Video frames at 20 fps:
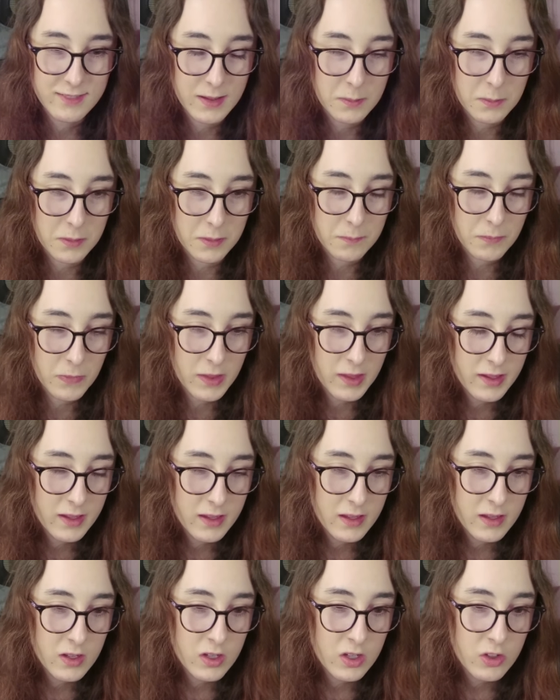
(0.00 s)

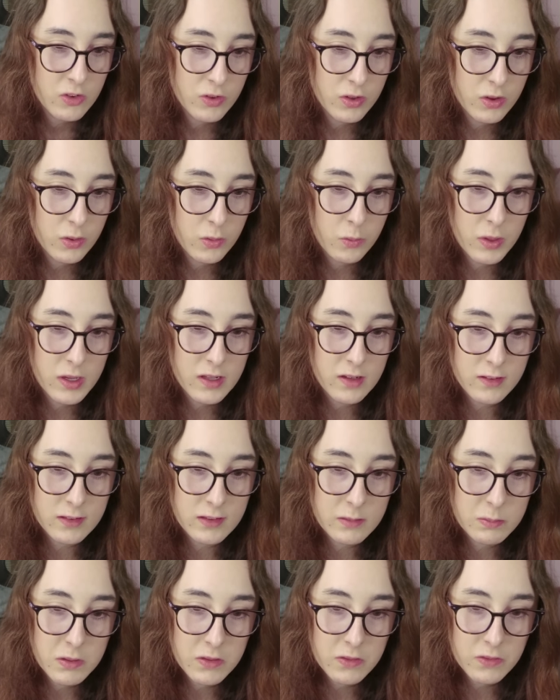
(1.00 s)
During the raid on
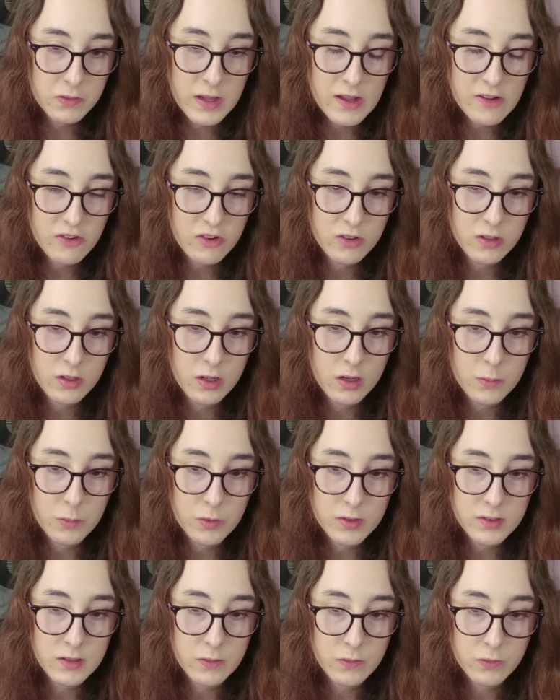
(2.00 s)
Smith, Agent Dunham
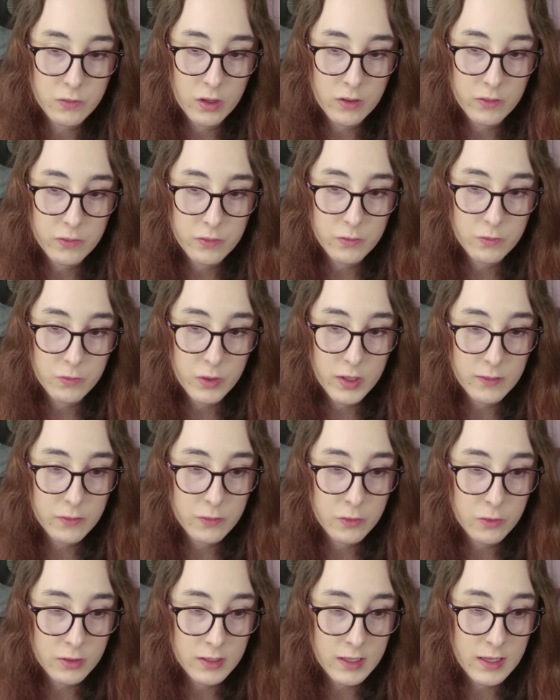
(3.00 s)
was in
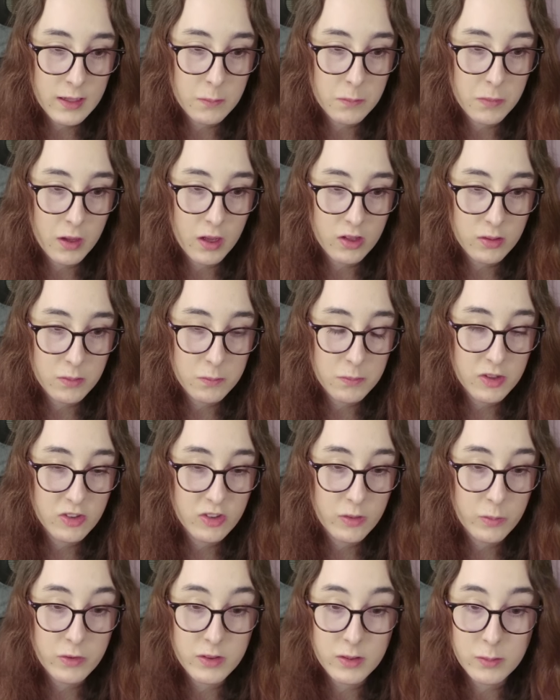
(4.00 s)
Frankfurt and
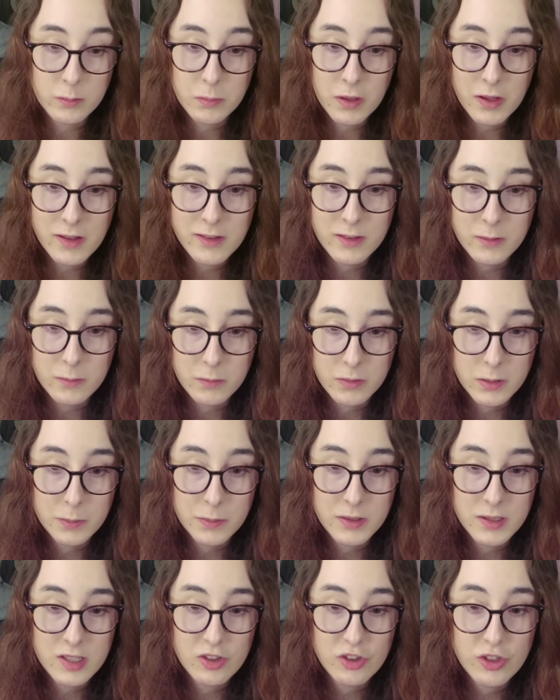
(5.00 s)
Bishop was in Boston, but the
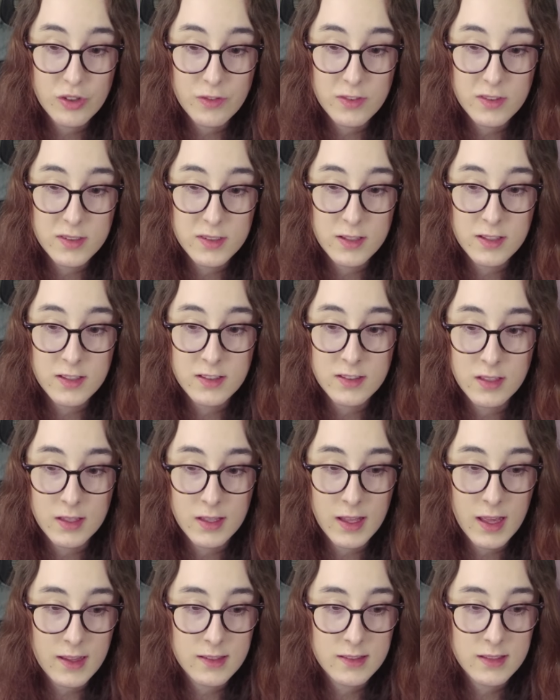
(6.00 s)
position of the sun is
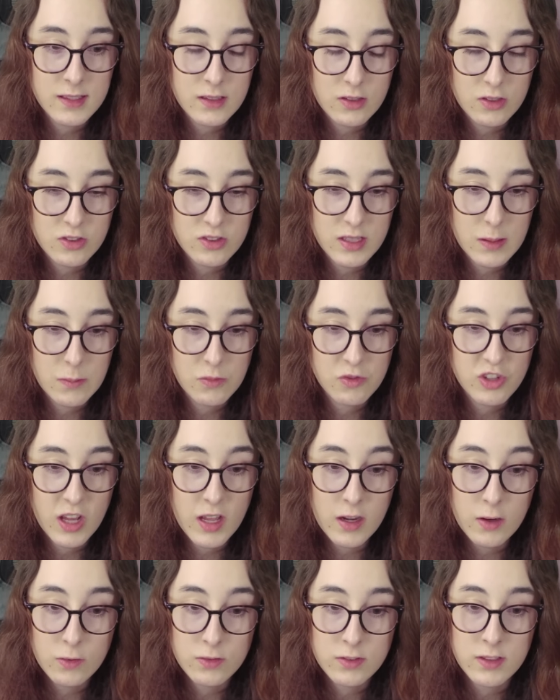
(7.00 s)
casting the same
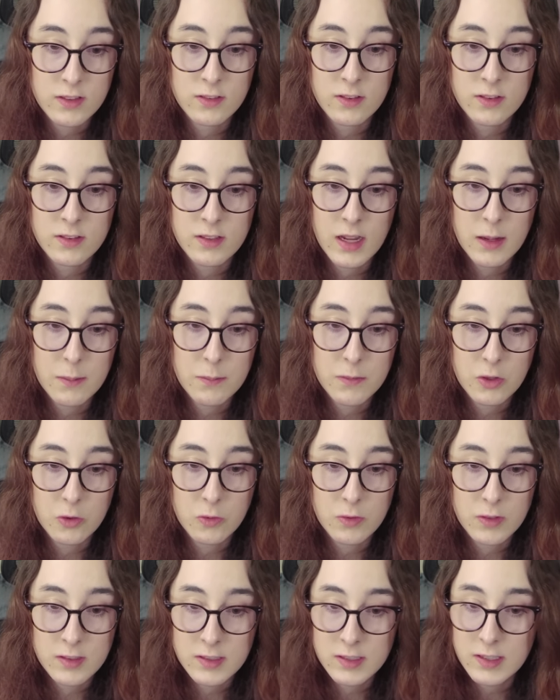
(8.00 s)
shadows as the time
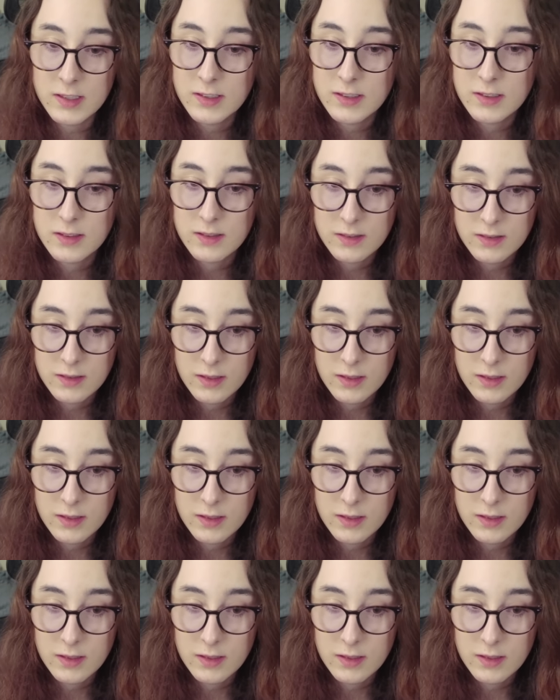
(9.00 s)
zone in six